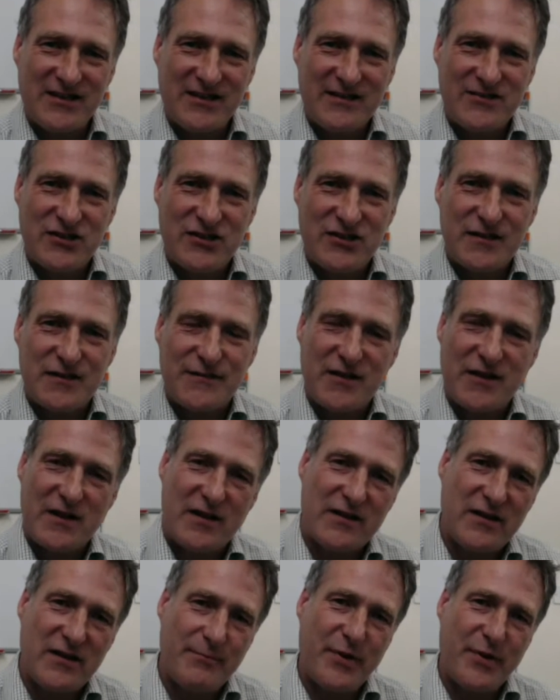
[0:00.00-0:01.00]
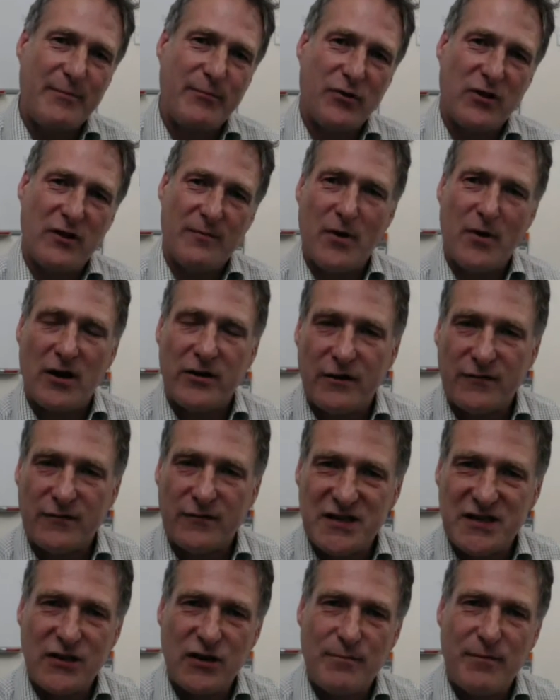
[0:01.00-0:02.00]
Just for the people that might not have
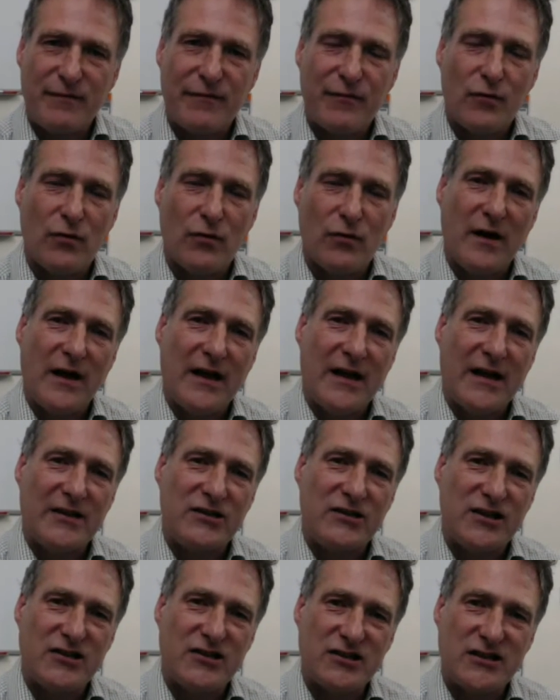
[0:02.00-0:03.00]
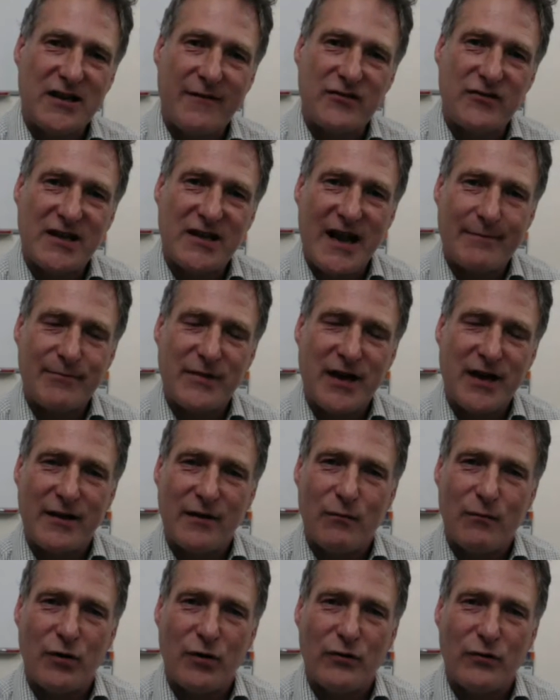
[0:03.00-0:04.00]
seen you before, could you just give us an update
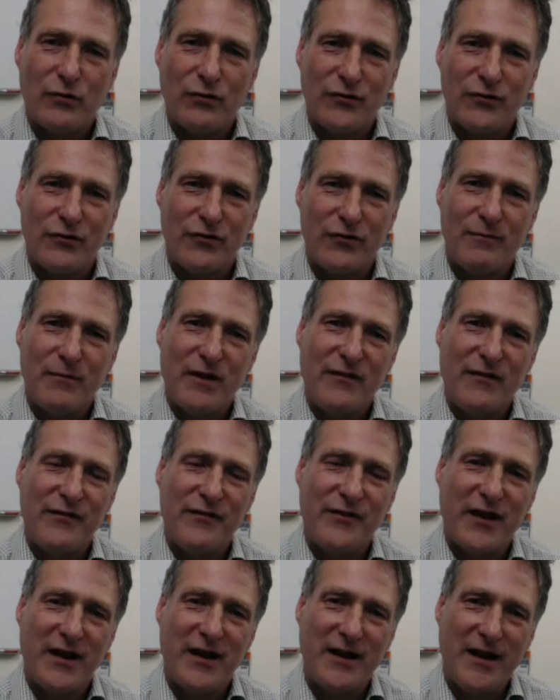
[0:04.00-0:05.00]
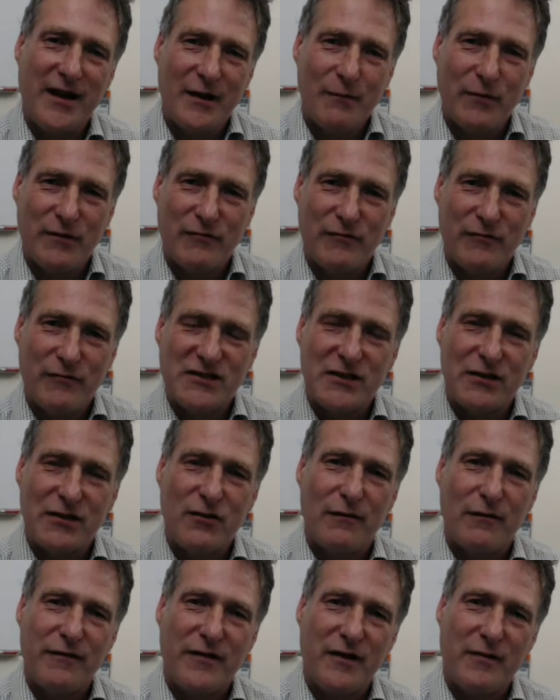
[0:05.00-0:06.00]
on what you're doing with Reason
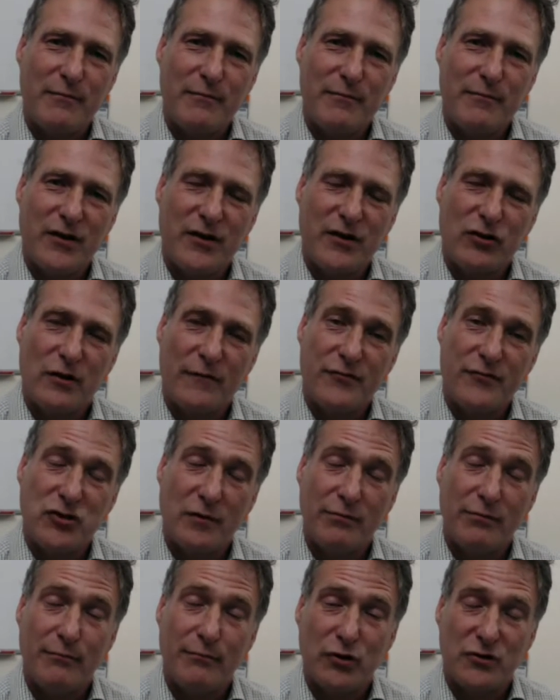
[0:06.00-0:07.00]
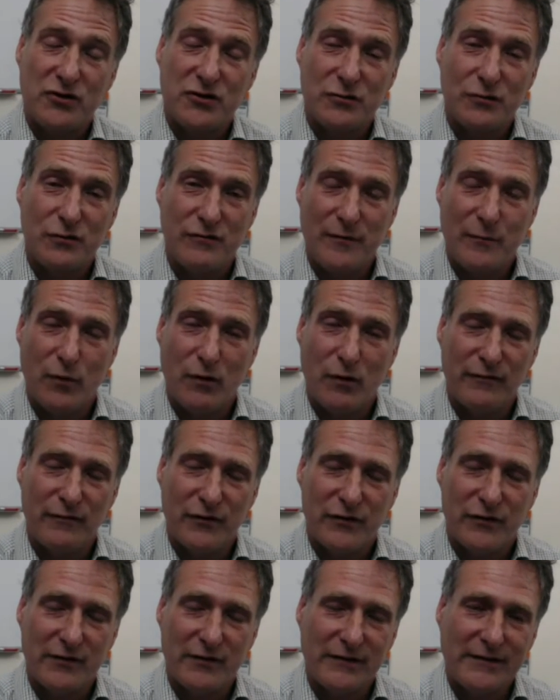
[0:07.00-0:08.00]
Coffee and Coffee Shop and Bookstore in Watford?